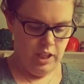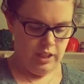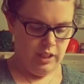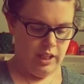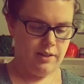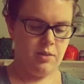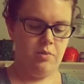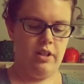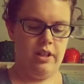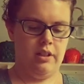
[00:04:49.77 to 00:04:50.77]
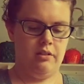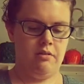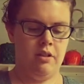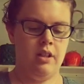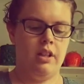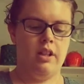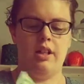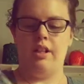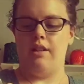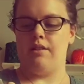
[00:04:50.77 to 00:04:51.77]
The next one
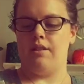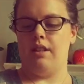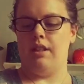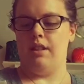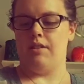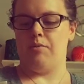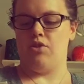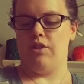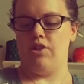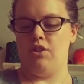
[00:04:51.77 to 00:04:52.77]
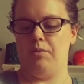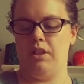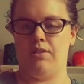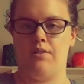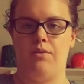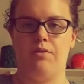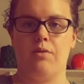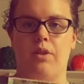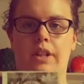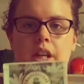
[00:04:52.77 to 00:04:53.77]
is this Traditional Medicinals
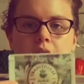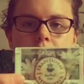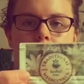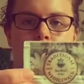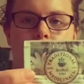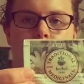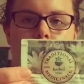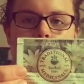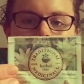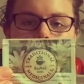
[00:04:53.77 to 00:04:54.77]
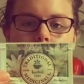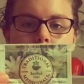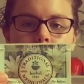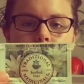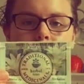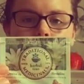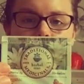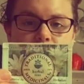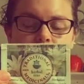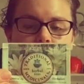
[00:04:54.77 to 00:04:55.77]
Organic Turmeric Meadow Sweet and
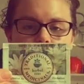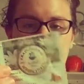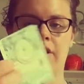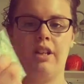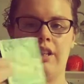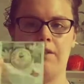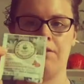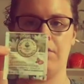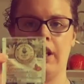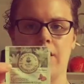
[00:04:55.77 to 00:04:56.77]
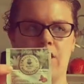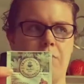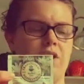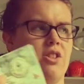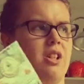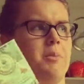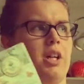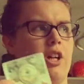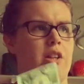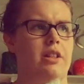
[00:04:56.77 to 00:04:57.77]
Ginger. This one I actually mentioned in my
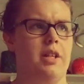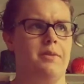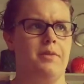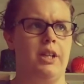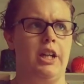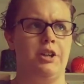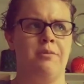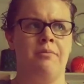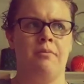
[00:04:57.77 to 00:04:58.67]
current loves video.